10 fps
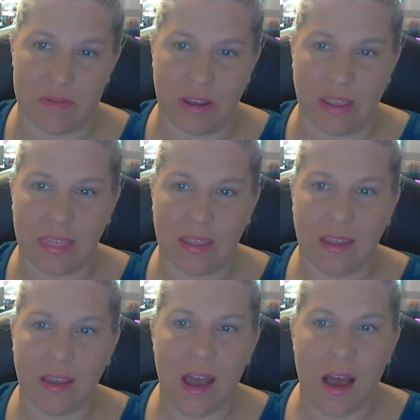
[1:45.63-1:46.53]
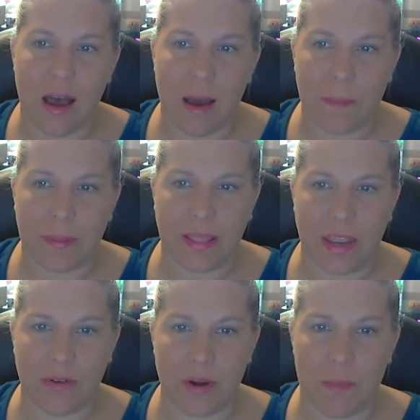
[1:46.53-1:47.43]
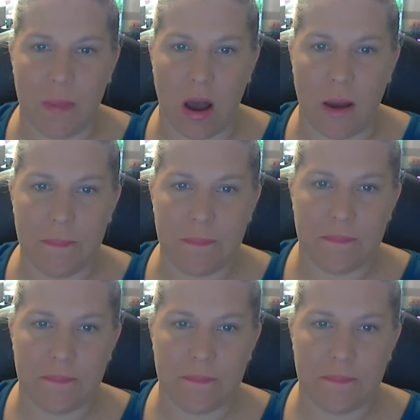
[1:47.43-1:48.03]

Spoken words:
with, a playgroup mom,